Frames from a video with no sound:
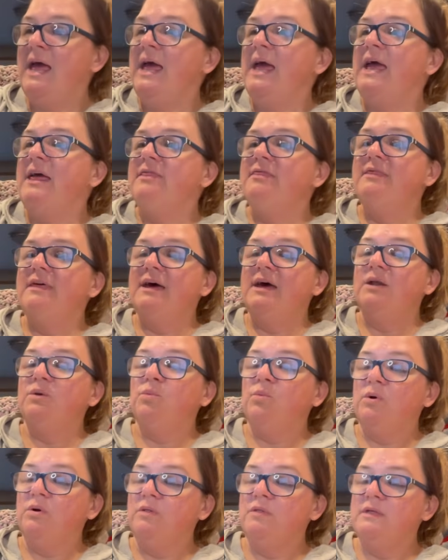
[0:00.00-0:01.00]
And then
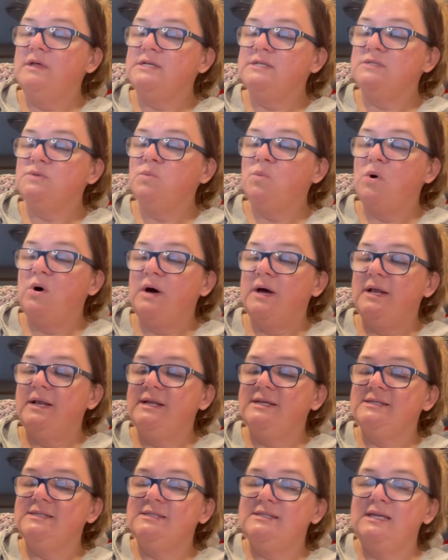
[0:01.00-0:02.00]
where this one
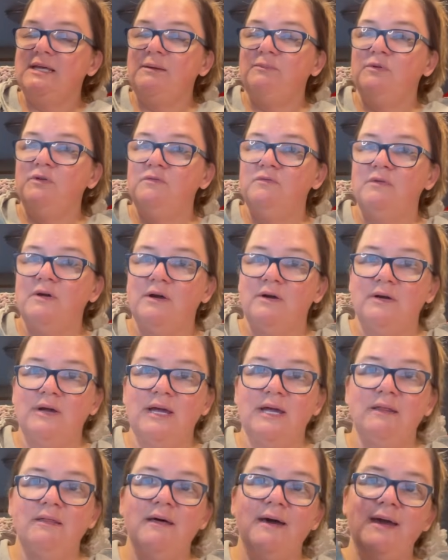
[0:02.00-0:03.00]
seemed
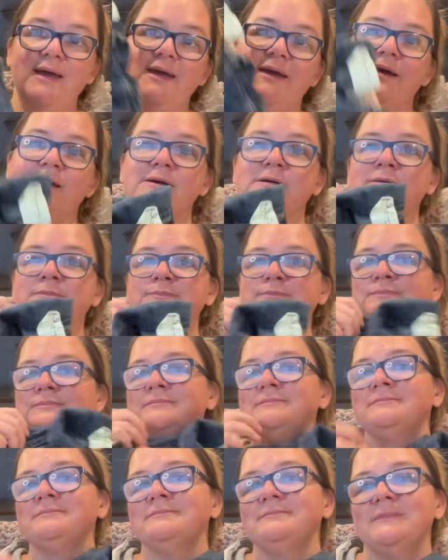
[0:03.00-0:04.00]
very like
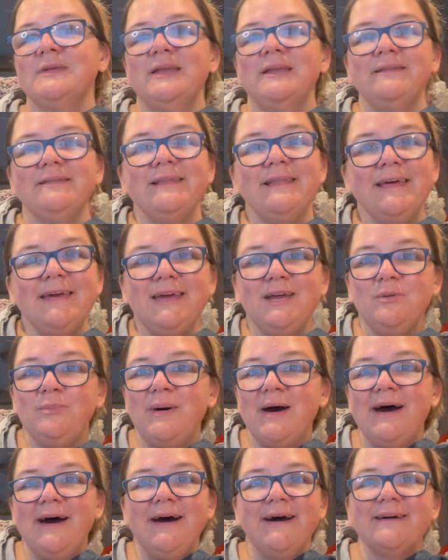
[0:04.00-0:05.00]
laid
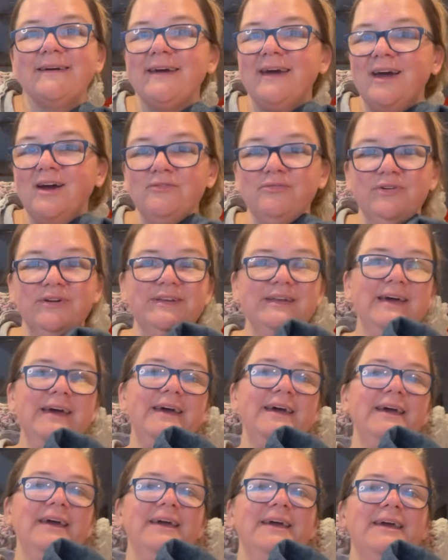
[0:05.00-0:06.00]
back,
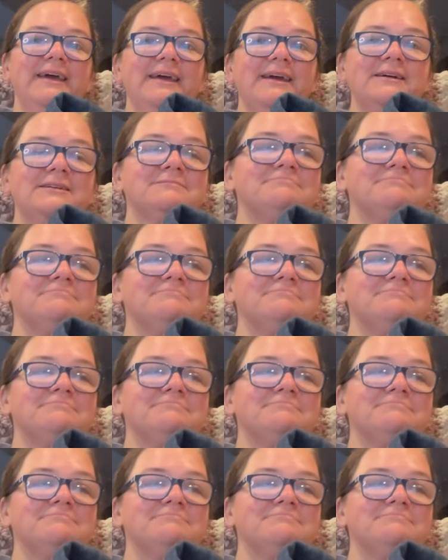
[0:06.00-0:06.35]
everyday,